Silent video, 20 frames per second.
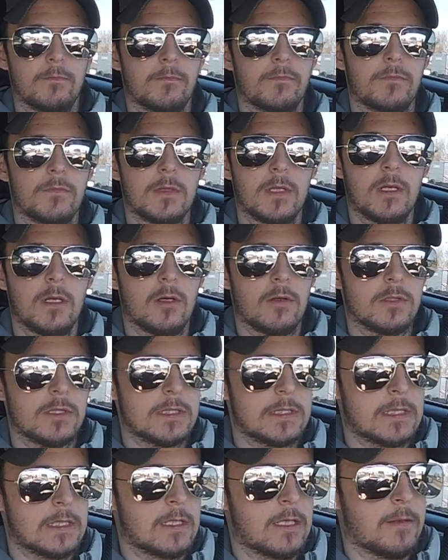You know,
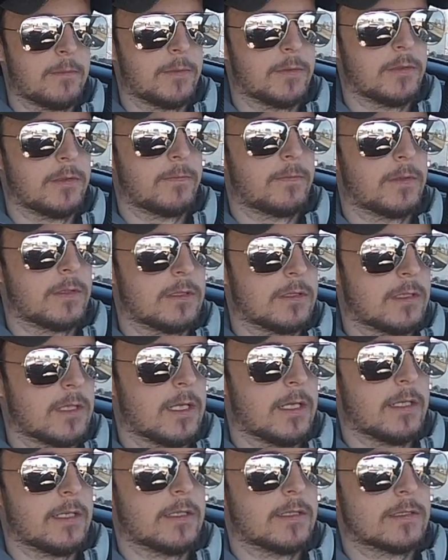just a couple different
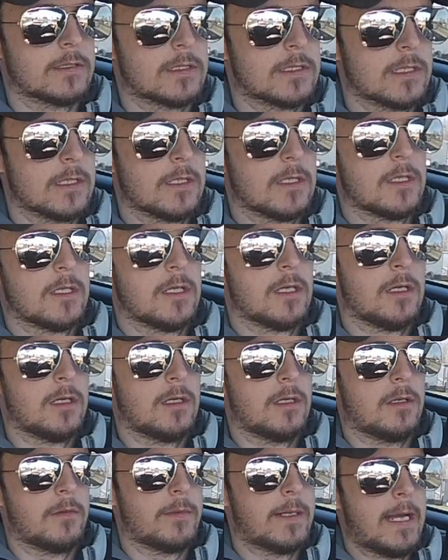things.
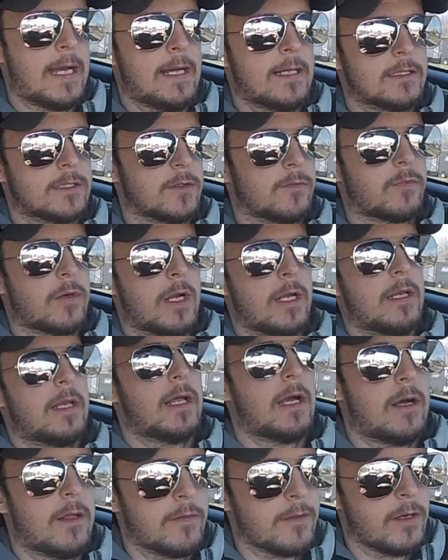As of right
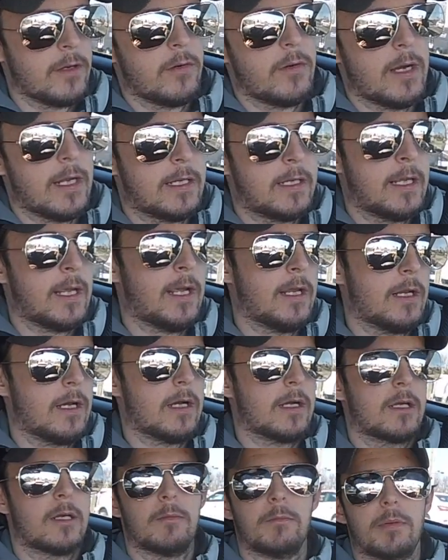now, though, I
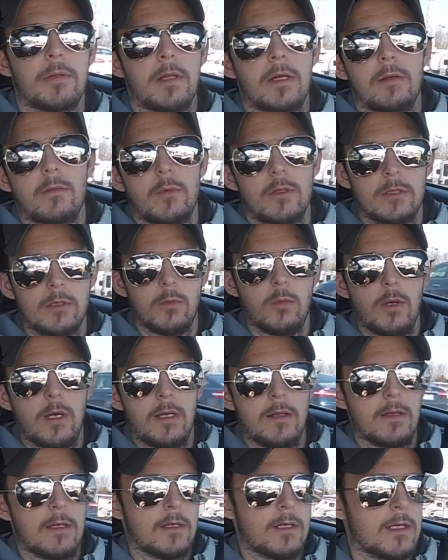cannot complain with the way
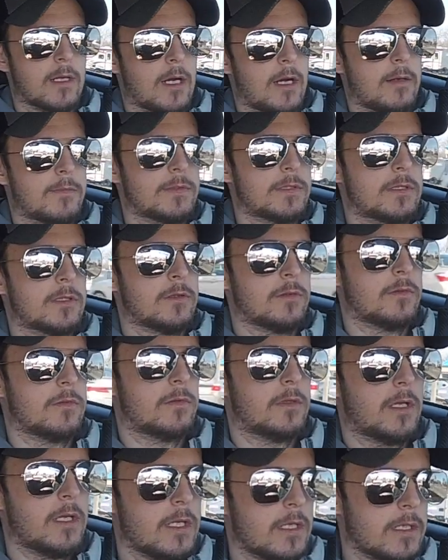that Cobb's
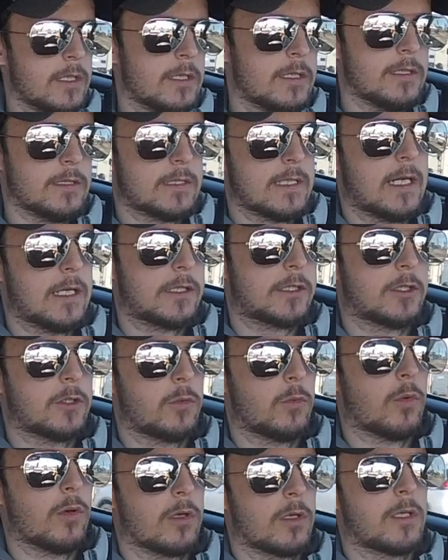tune is actually
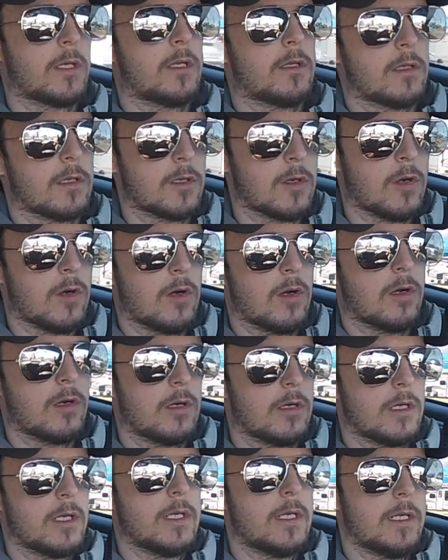working. The
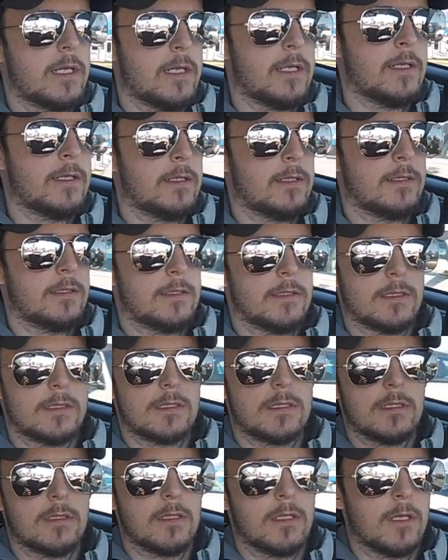car is,
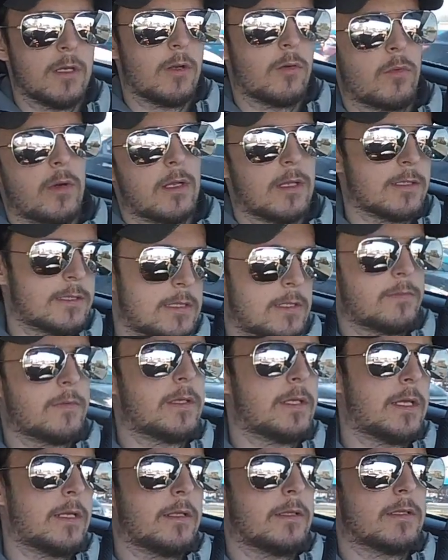you know, relatively
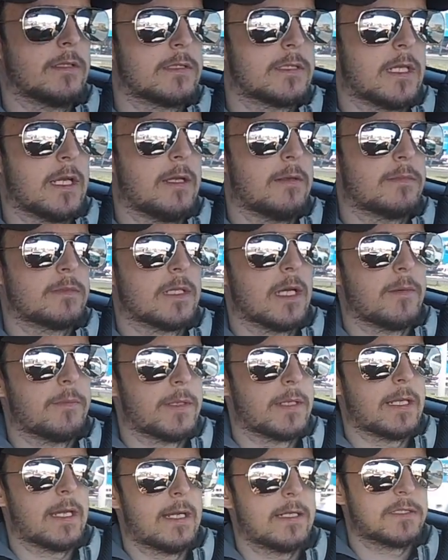getting the same type
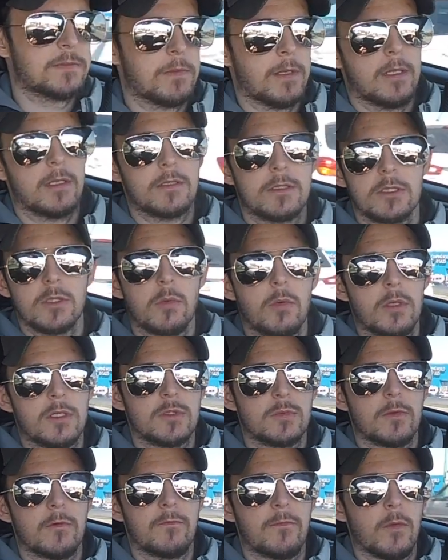of gas mileage it was
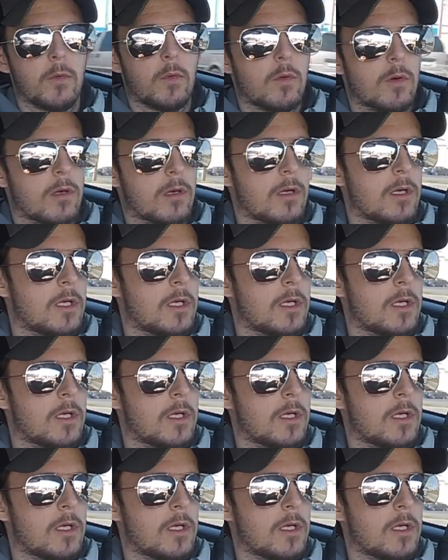before,